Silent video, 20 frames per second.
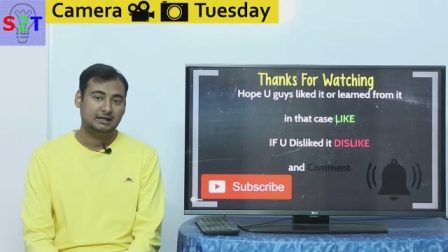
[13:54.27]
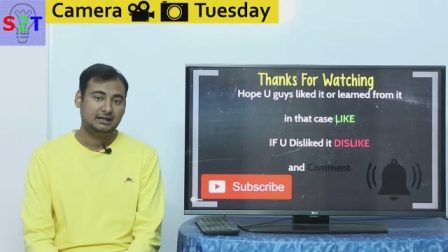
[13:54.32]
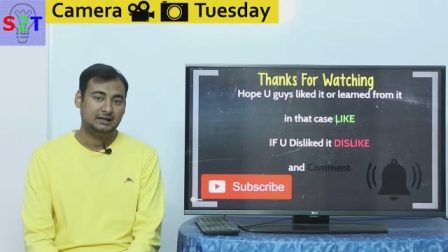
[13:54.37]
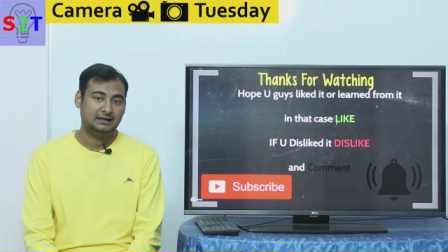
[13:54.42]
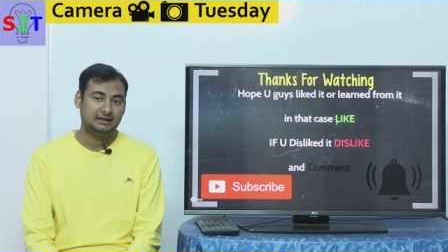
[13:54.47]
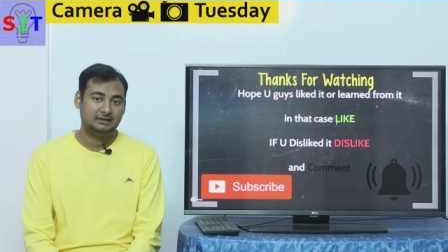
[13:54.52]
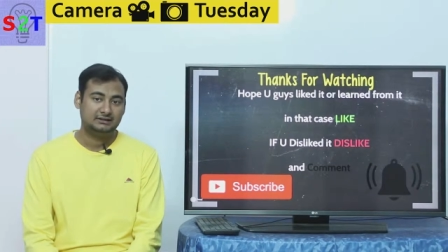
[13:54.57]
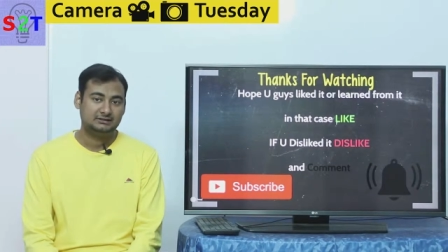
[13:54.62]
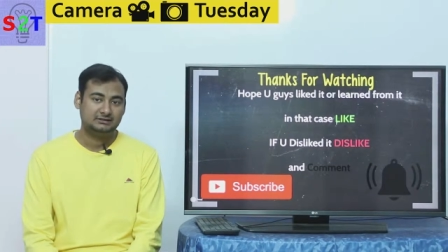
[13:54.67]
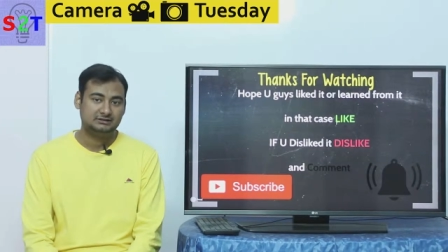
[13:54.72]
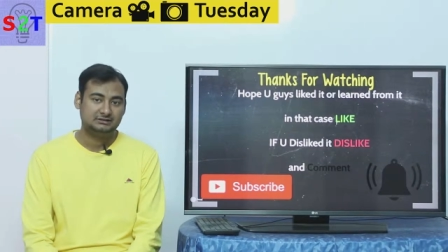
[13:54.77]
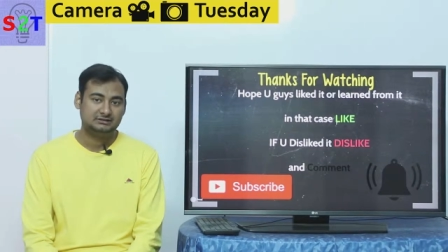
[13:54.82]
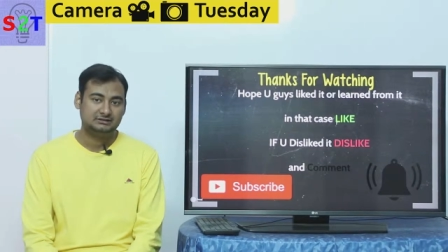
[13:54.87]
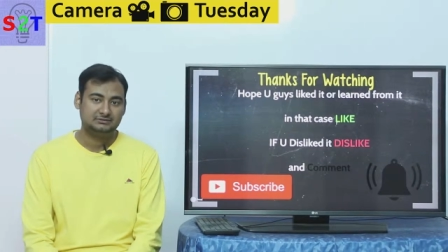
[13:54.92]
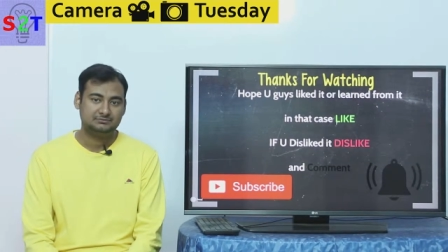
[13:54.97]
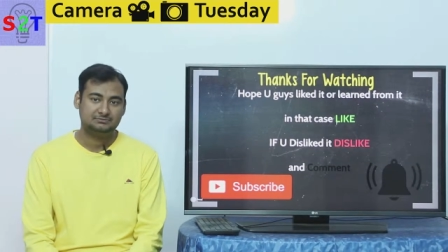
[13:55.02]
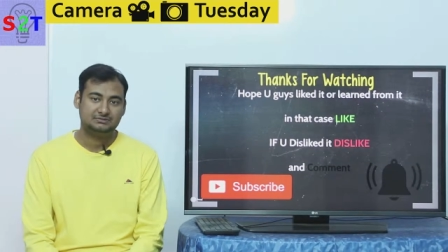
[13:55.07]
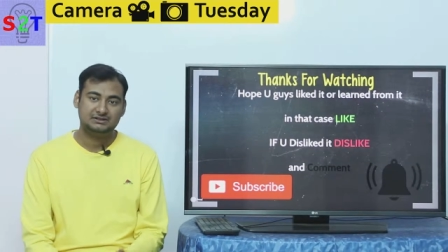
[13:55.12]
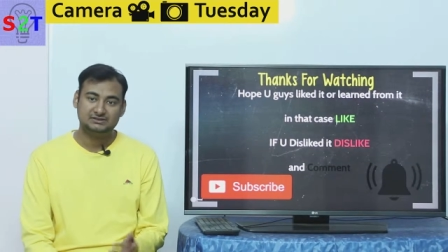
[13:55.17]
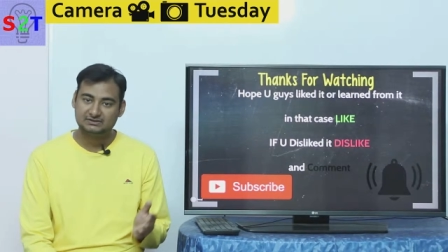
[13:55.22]
and
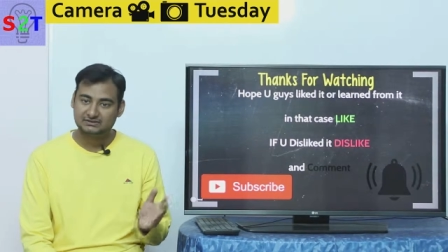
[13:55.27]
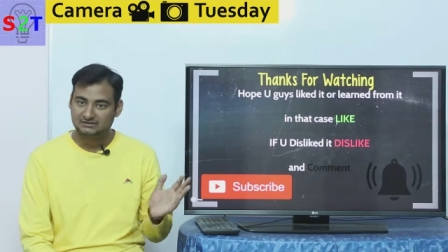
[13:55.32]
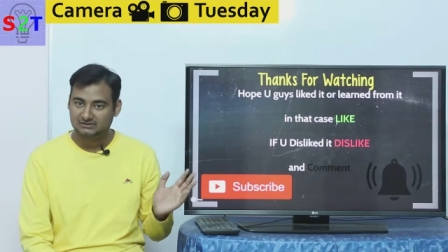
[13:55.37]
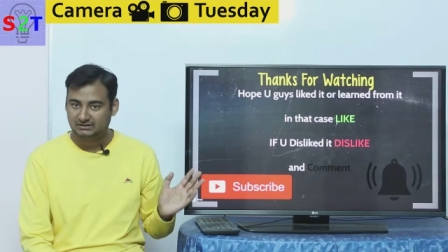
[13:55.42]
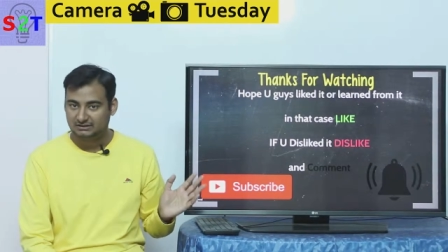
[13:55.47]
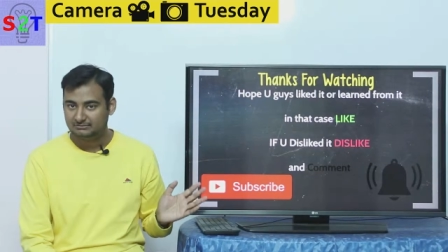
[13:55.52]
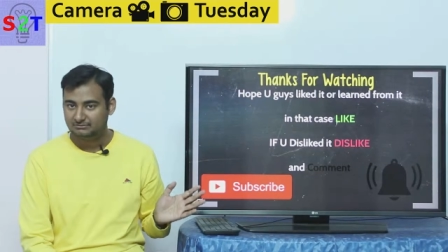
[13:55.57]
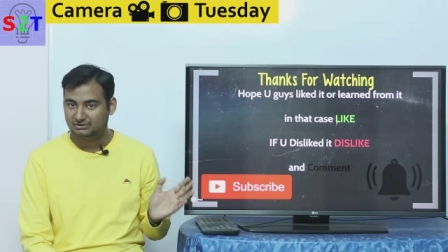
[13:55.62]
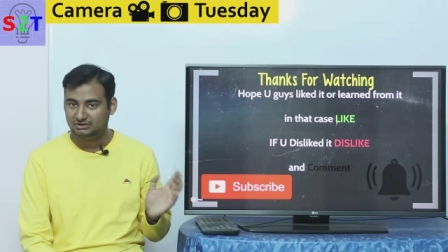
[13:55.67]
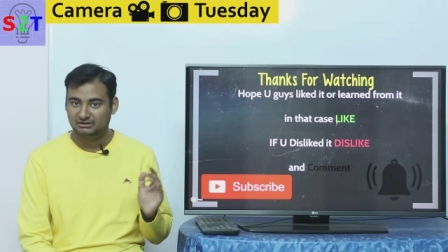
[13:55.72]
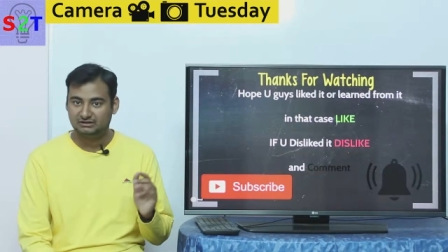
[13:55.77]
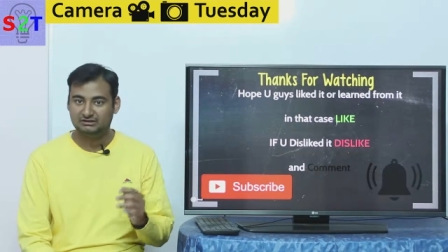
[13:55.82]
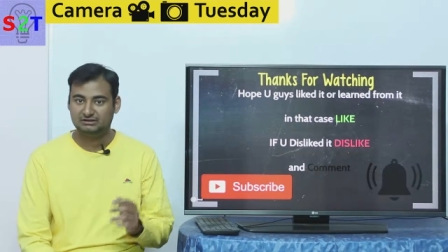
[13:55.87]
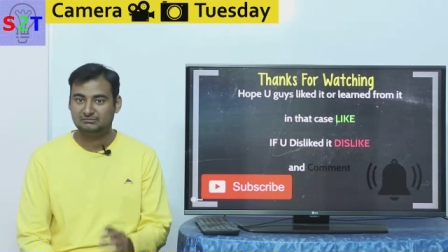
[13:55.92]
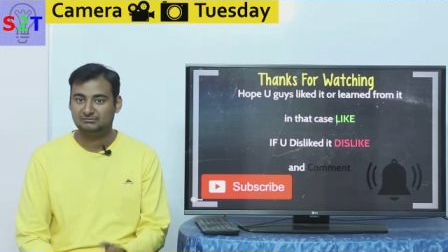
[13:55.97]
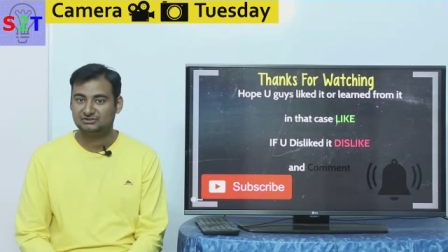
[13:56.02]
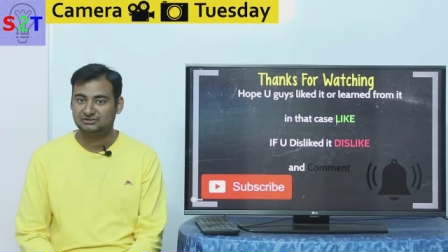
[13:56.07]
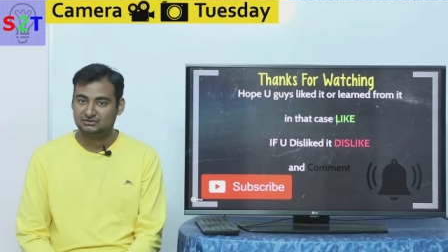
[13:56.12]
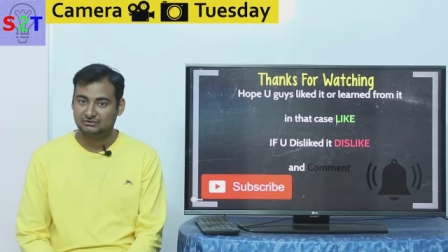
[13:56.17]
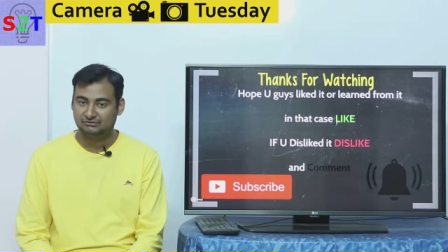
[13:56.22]
uh, please subscribe, share it
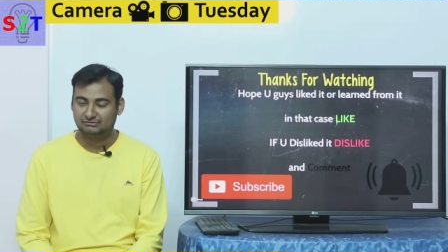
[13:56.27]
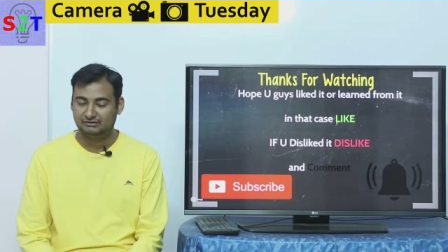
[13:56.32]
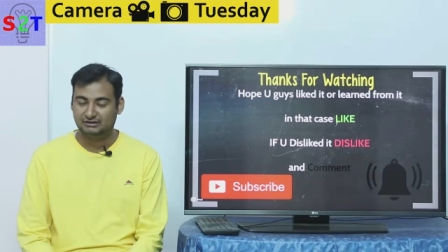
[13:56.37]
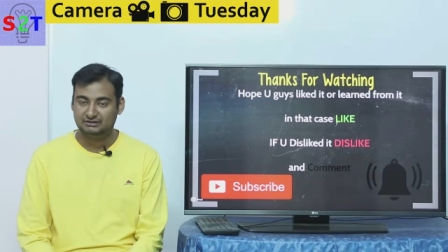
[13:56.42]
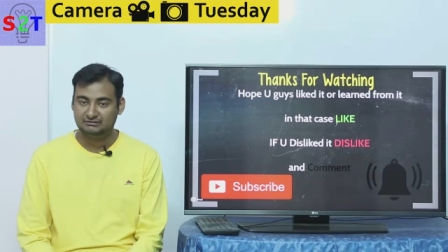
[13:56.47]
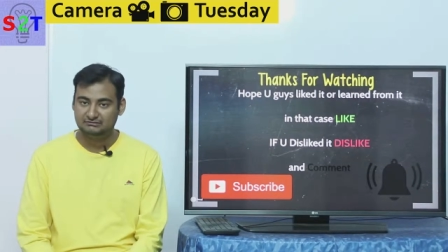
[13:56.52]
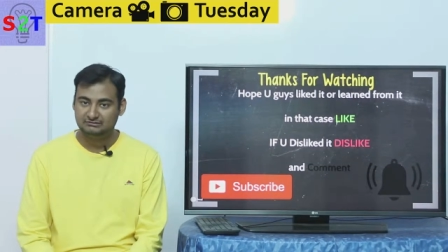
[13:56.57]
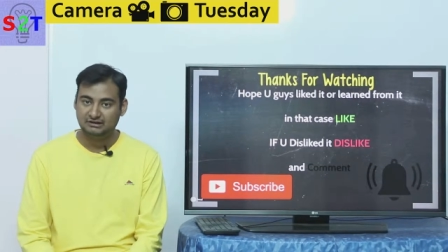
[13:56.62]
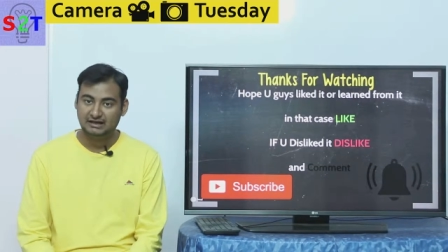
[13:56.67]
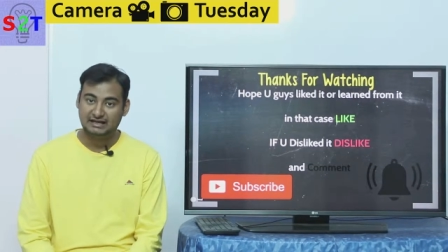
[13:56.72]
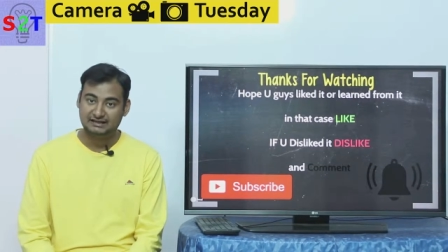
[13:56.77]
amongst your friend,